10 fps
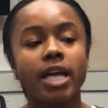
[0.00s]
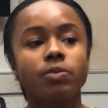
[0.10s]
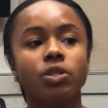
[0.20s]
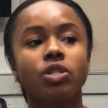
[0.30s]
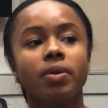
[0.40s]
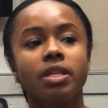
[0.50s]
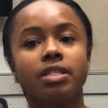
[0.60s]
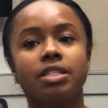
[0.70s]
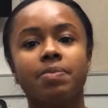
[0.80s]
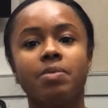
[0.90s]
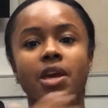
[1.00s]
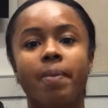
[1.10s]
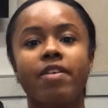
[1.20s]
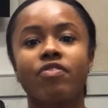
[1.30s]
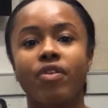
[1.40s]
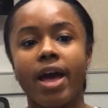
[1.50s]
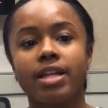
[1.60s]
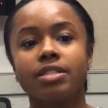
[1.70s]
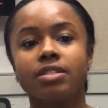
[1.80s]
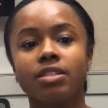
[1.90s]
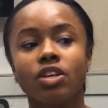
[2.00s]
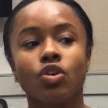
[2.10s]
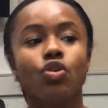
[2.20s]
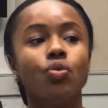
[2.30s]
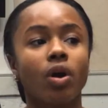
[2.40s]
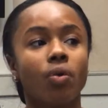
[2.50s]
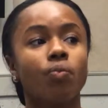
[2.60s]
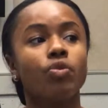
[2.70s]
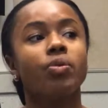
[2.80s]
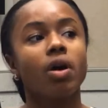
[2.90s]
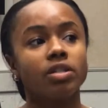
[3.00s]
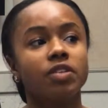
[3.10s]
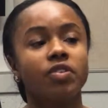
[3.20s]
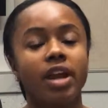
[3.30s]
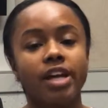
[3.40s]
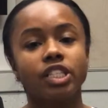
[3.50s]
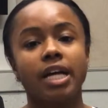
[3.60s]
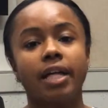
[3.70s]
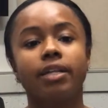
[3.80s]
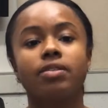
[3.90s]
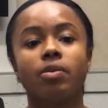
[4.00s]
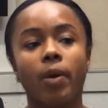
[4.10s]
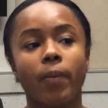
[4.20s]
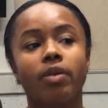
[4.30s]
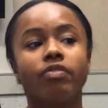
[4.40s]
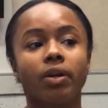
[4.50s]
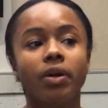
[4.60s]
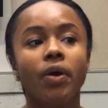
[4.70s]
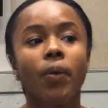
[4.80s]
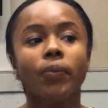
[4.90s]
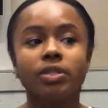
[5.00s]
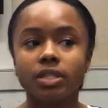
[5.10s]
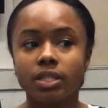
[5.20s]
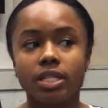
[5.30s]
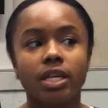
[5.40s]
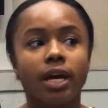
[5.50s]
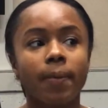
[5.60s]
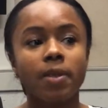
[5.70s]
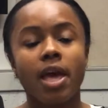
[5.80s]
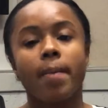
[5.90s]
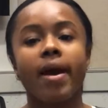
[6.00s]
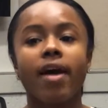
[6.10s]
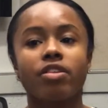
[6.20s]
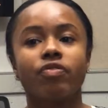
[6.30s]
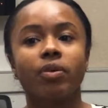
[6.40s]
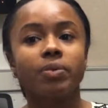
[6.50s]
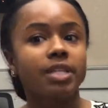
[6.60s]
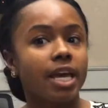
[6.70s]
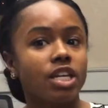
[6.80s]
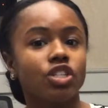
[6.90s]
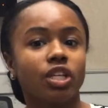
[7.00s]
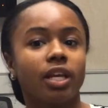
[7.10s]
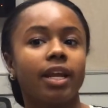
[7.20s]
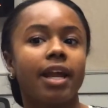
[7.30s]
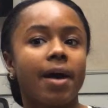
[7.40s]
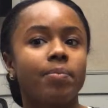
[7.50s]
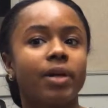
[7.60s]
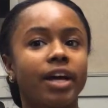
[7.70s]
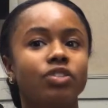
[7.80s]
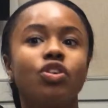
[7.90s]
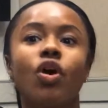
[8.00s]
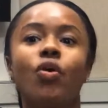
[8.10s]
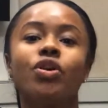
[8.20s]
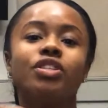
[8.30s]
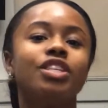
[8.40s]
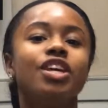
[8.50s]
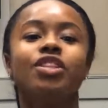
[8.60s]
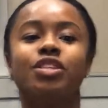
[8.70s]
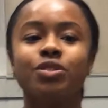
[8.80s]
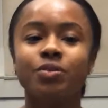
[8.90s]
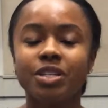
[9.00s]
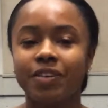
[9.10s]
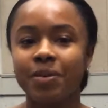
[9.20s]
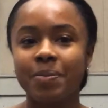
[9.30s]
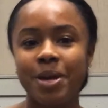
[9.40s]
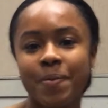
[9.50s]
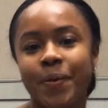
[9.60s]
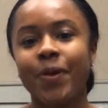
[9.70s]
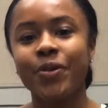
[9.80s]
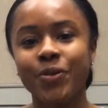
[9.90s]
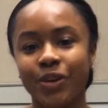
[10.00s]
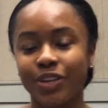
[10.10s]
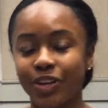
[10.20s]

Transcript: especially when they'd see me and my friends we were all different nationalities. So my one friend was Latina and my other friend was Asian and I'm black. So seeing these three different people who